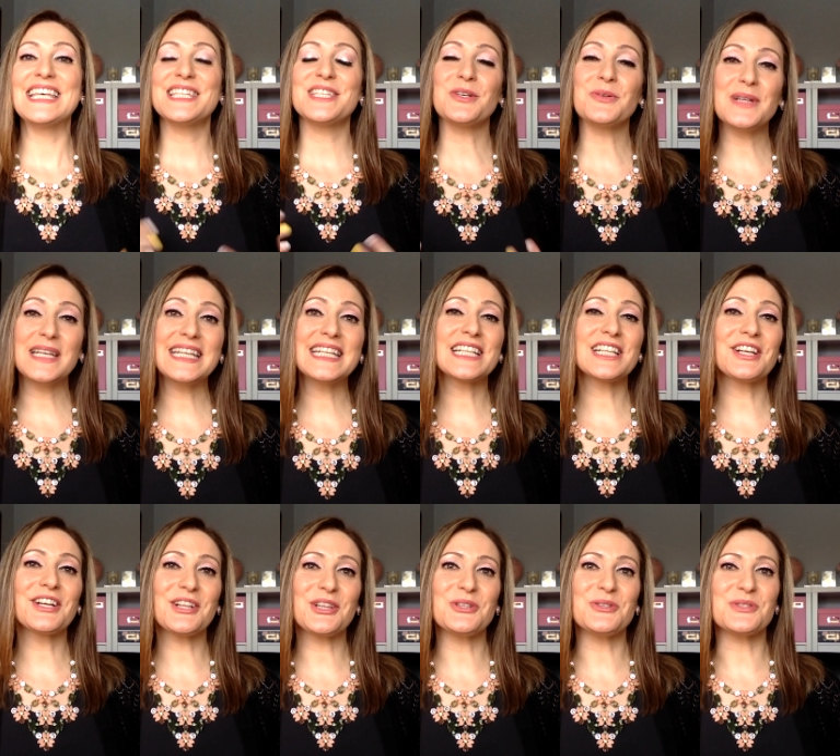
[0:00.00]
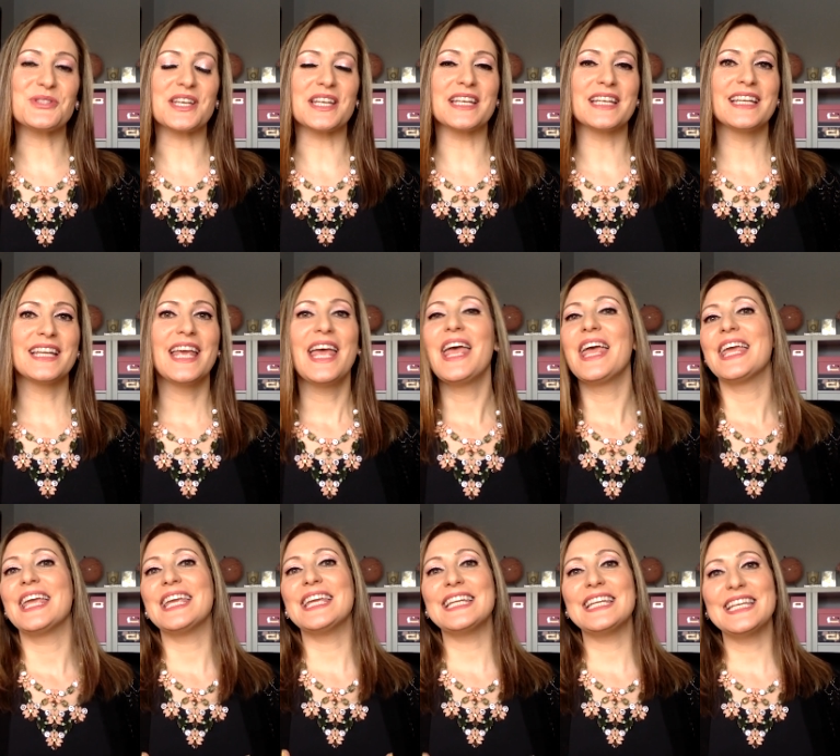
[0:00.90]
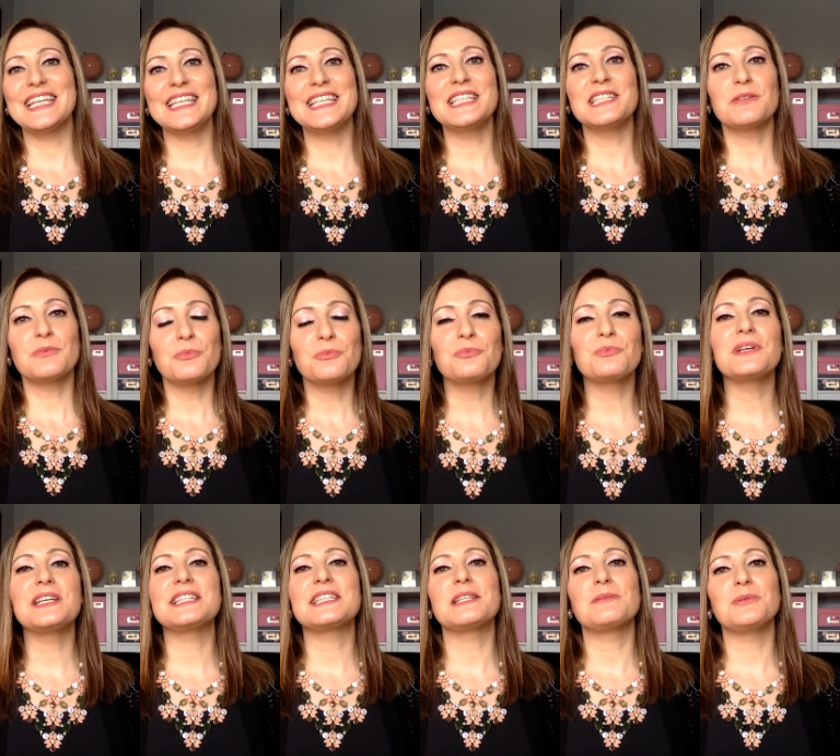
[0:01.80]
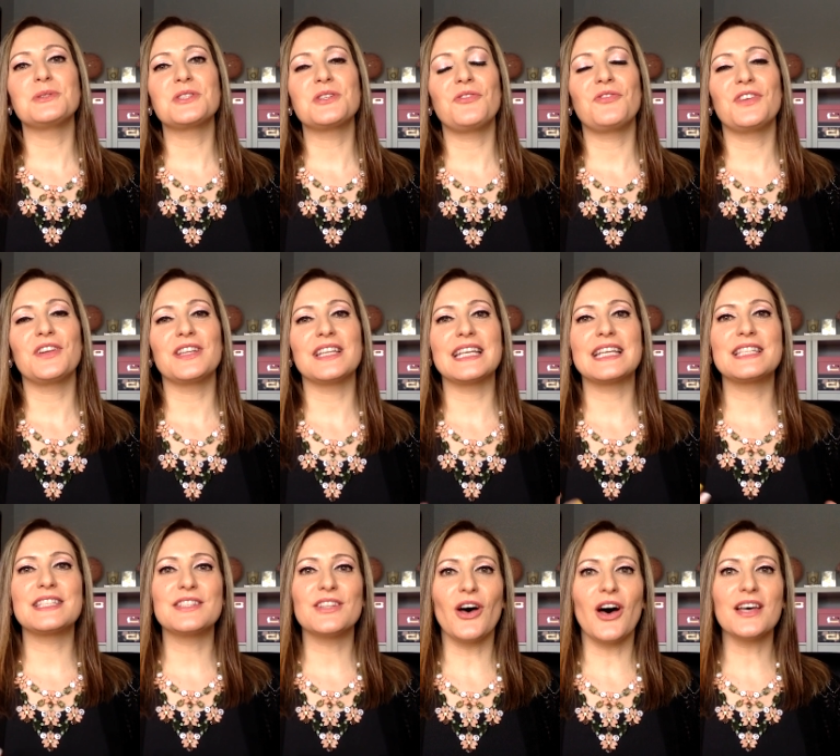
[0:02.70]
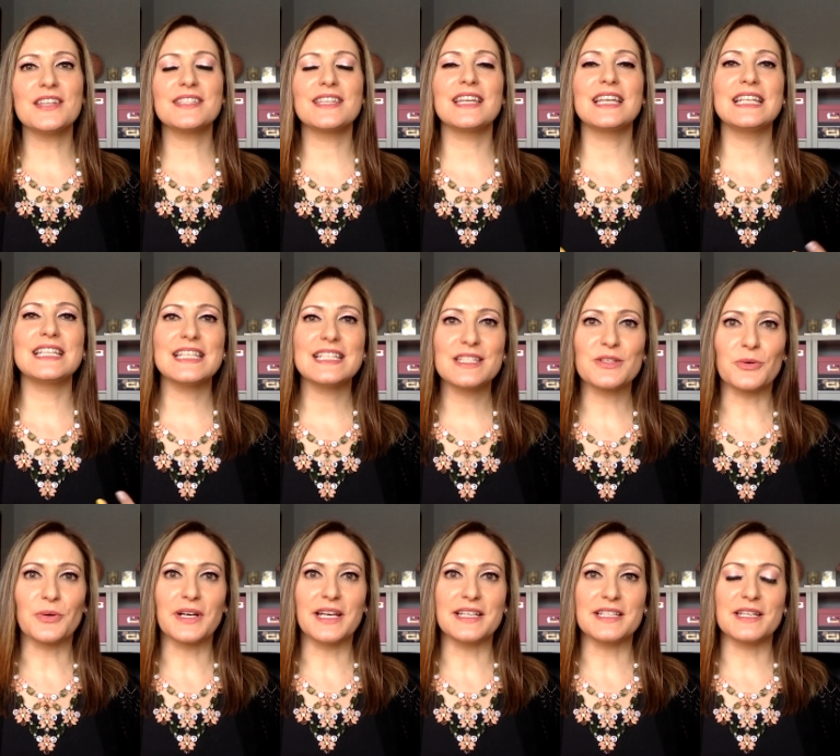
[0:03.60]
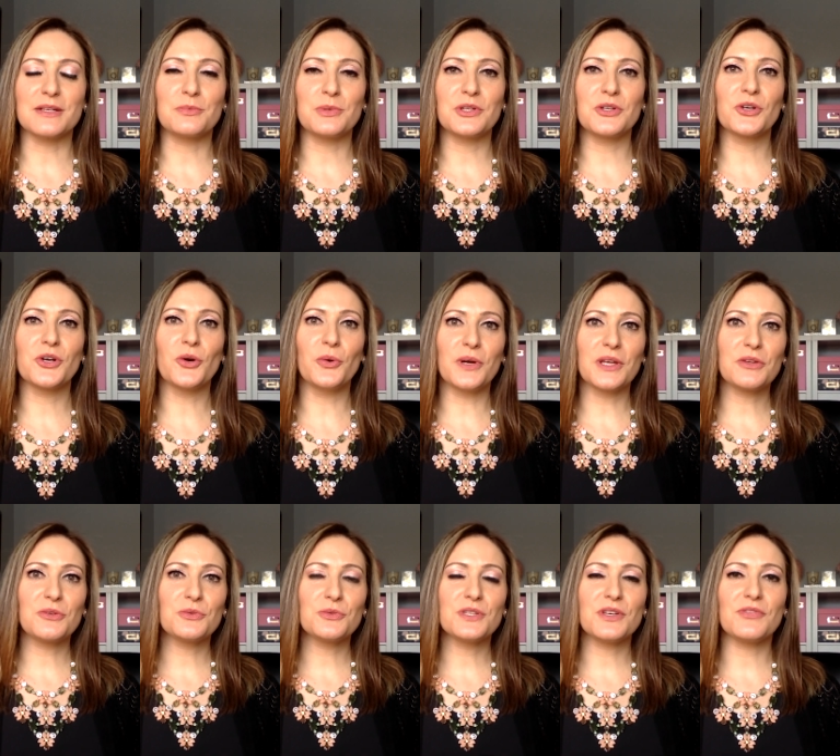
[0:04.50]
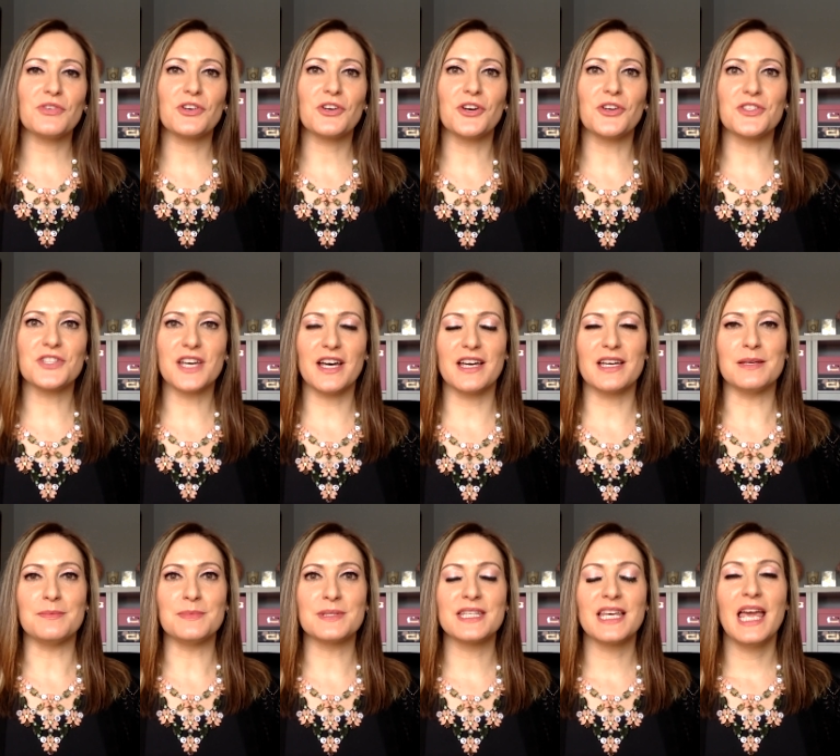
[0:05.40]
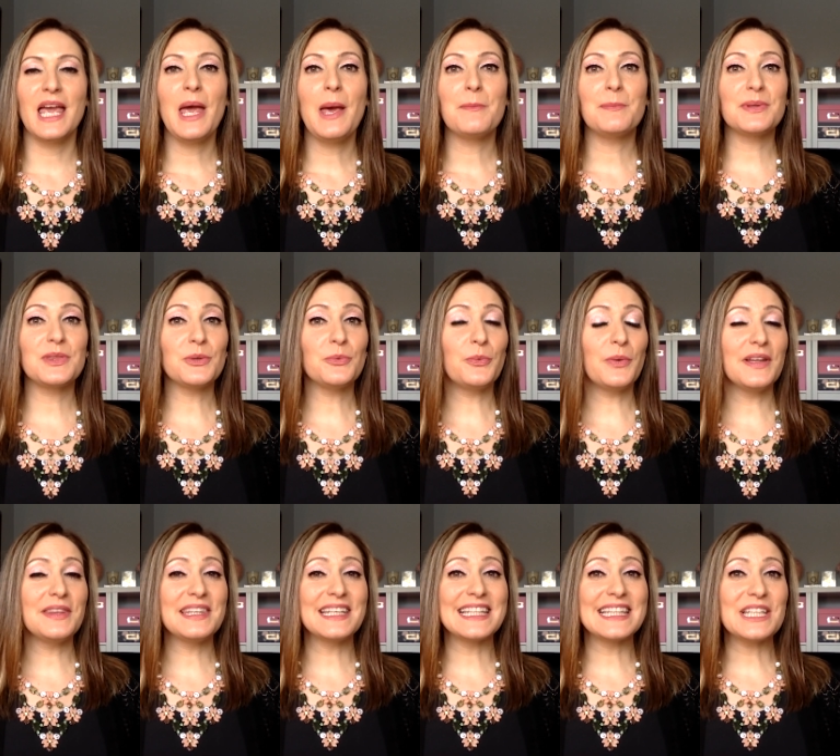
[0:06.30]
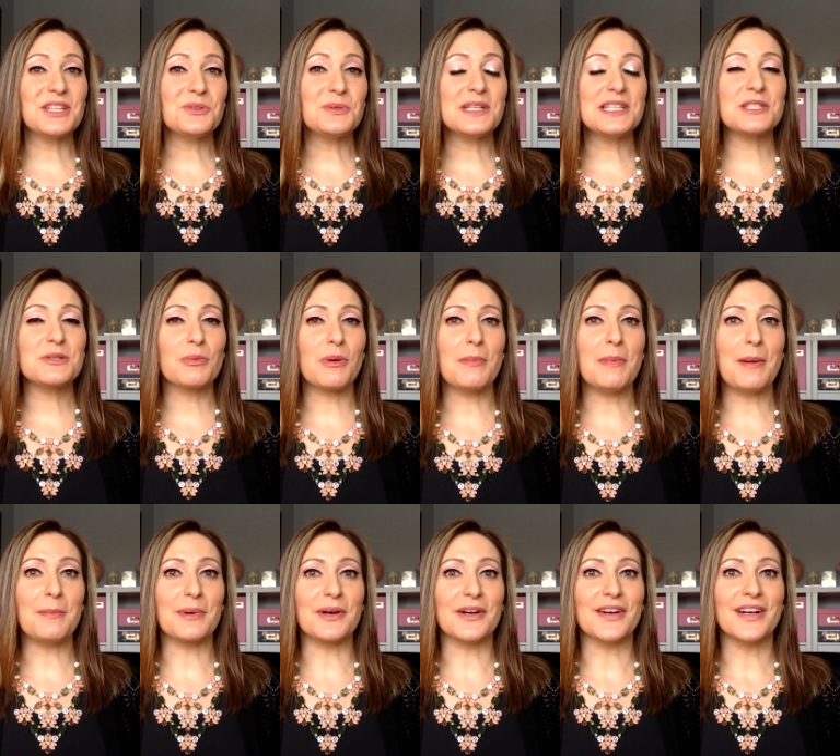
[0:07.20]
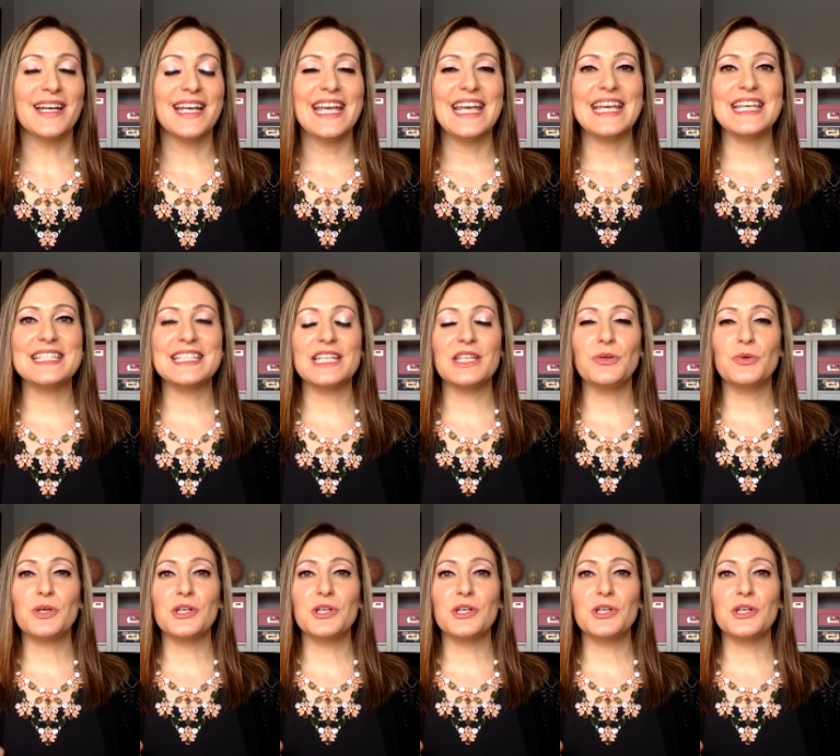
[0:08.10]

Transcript: So, in conclusion, it is reasonable to feel exhausted and disoriented when you're going through difficult times. But the one thing that you need to remember is that you